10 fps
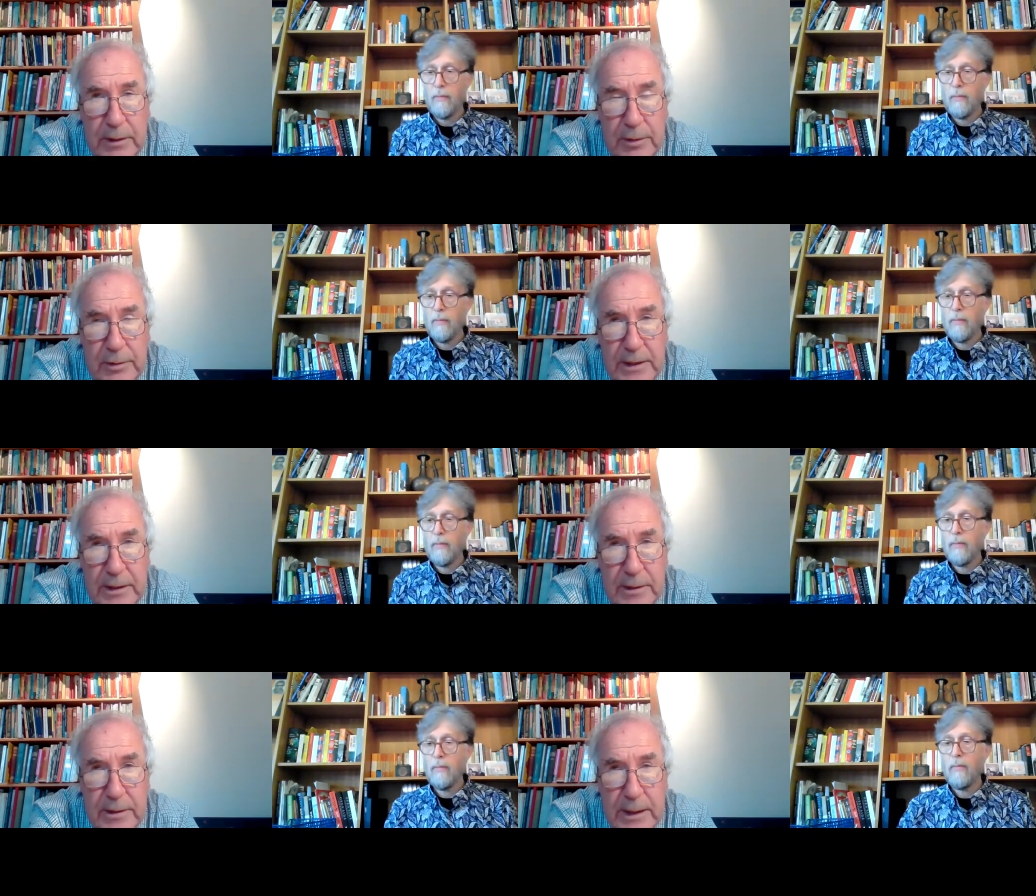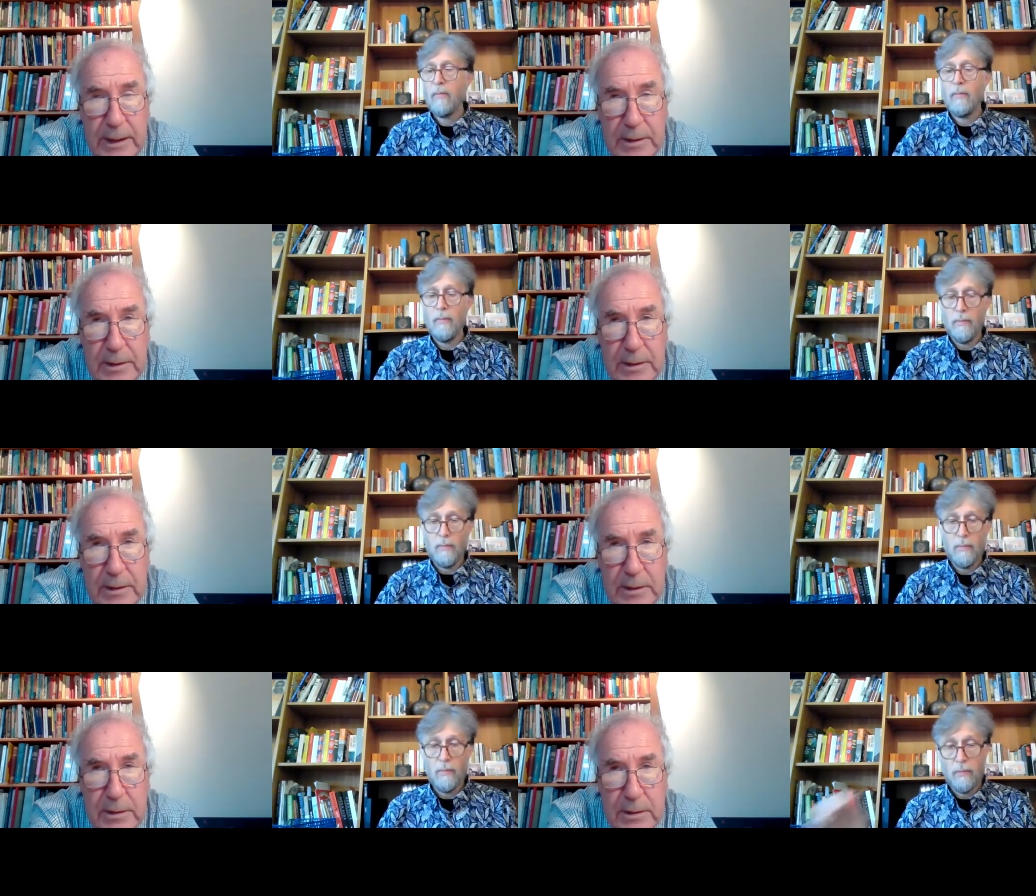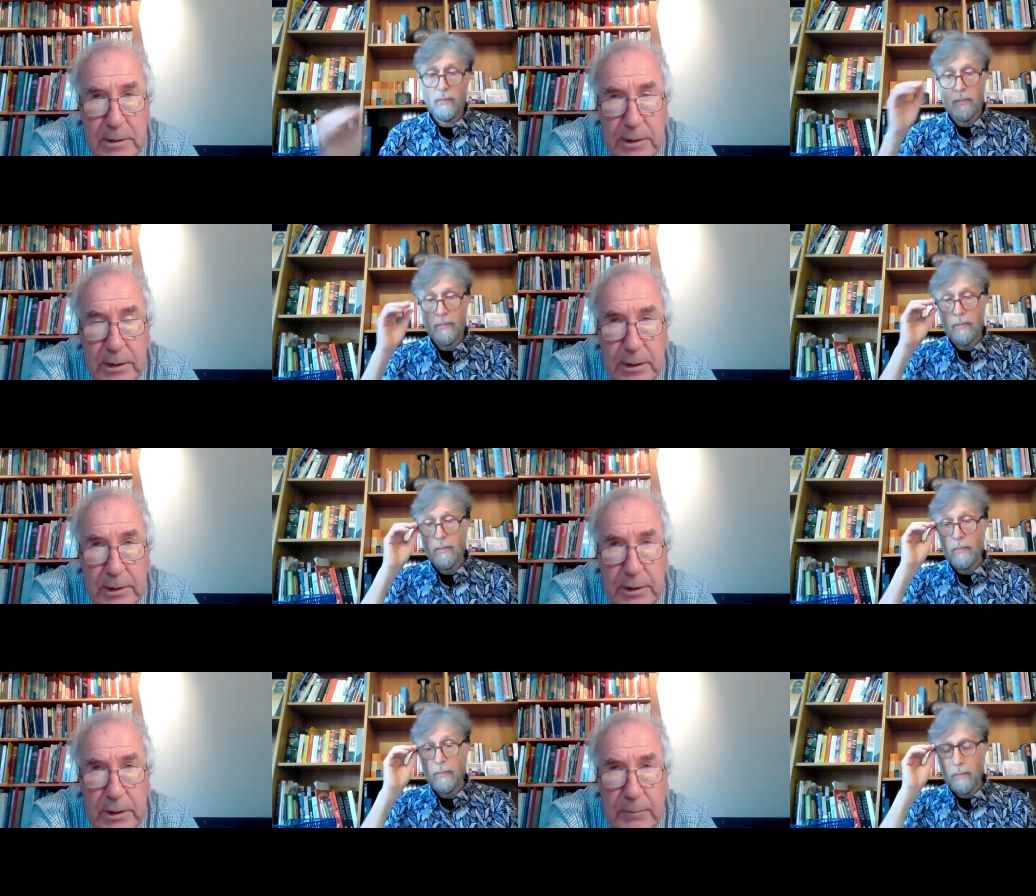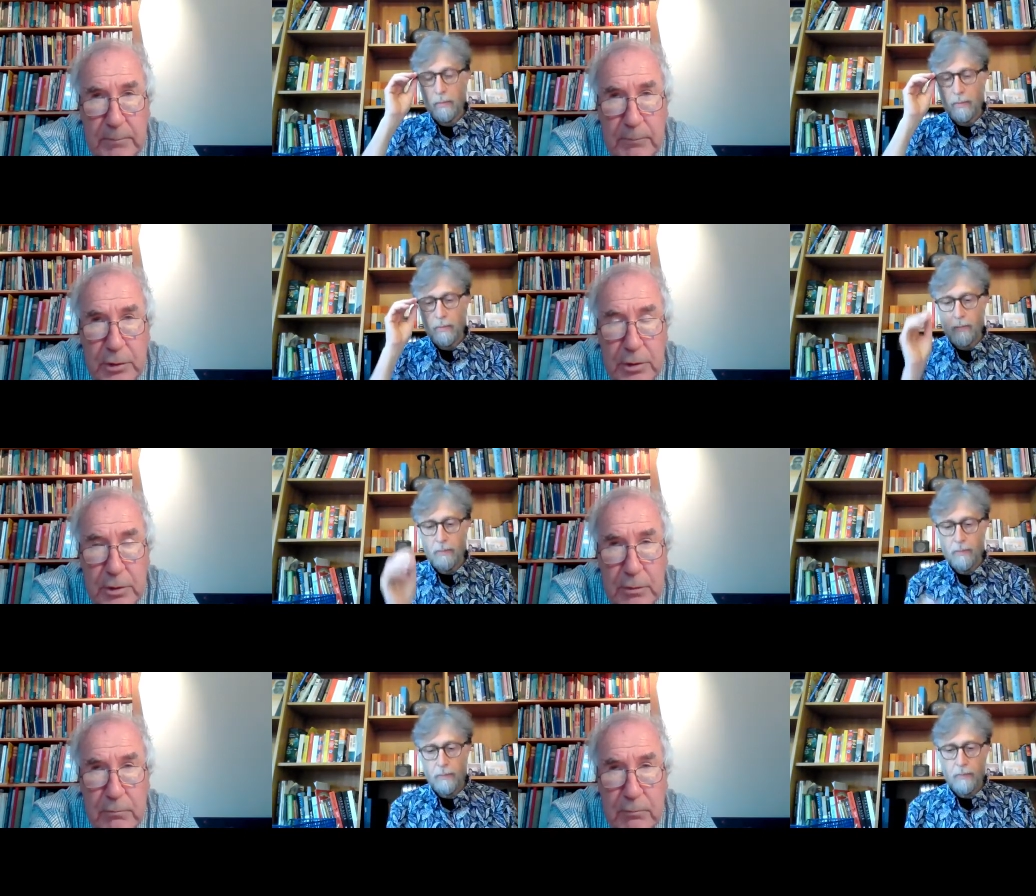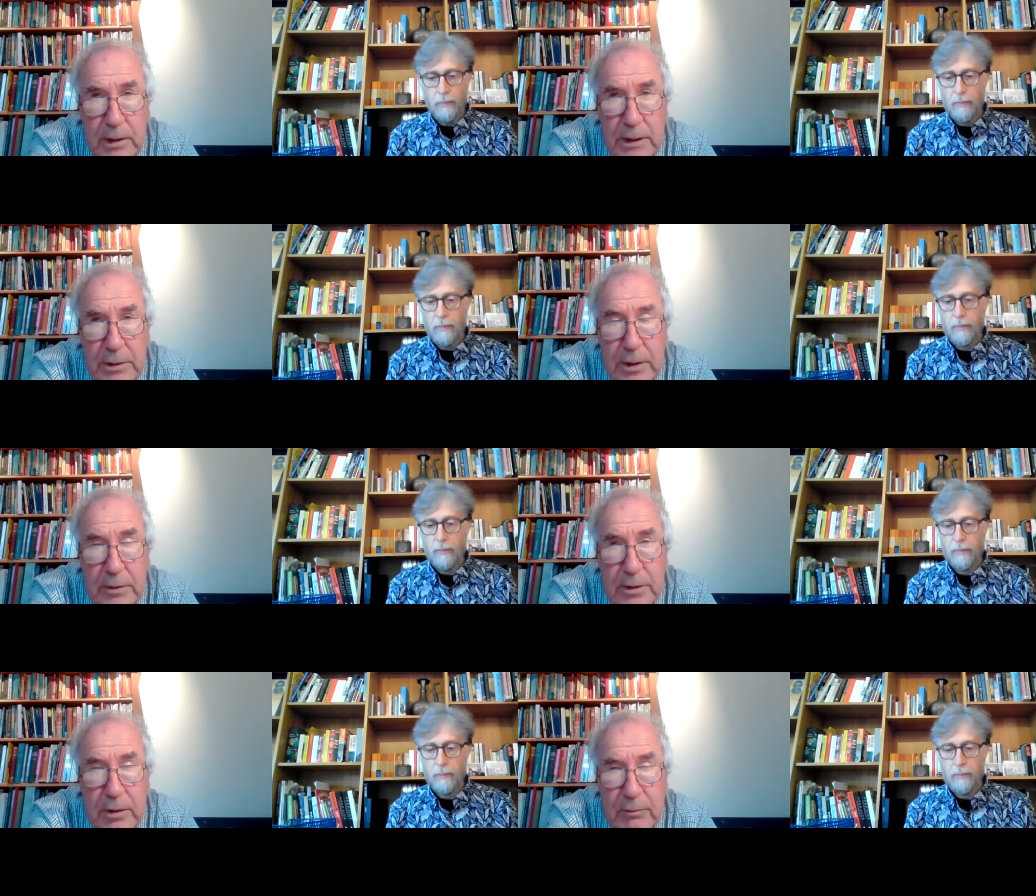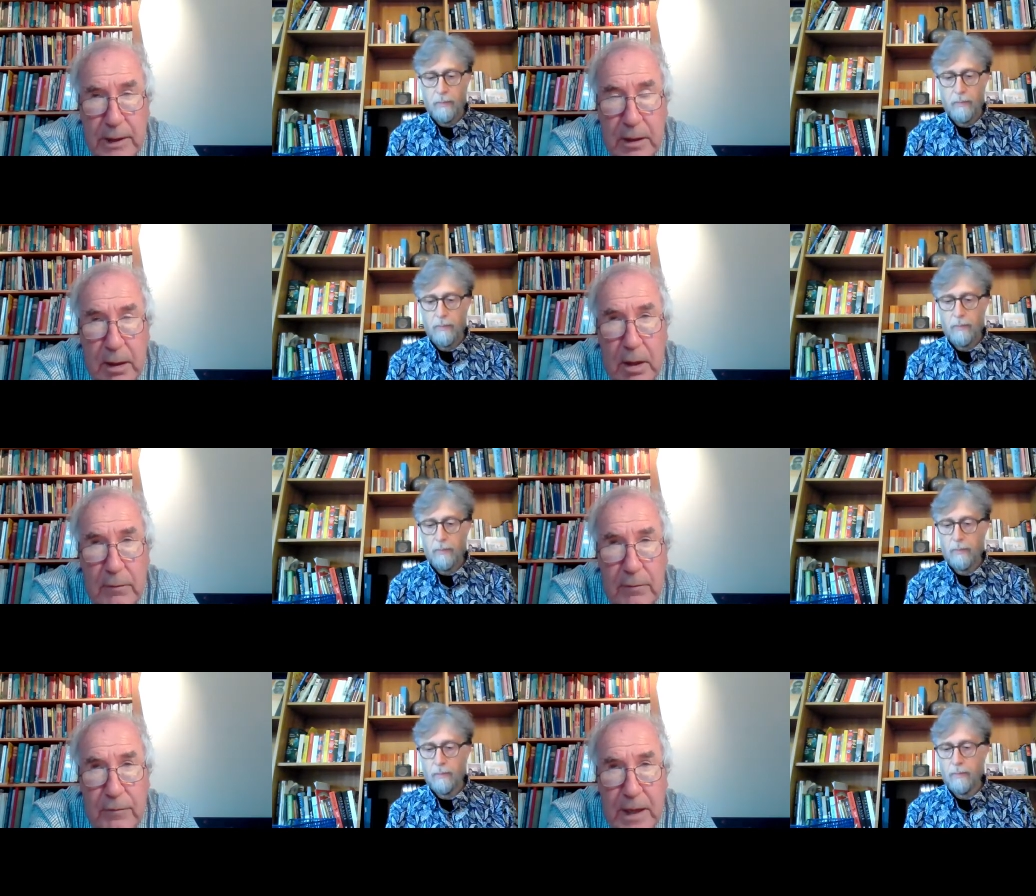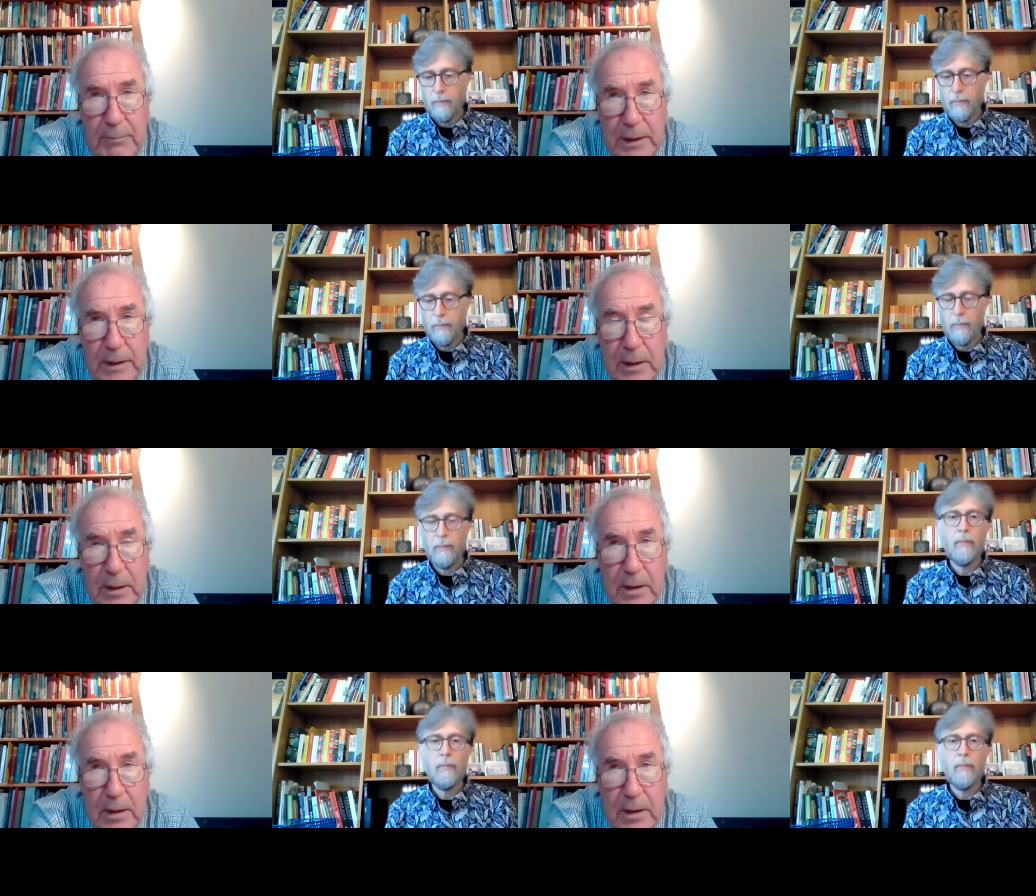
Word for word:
Speaker 1: in the United States, she um, really chose career over family.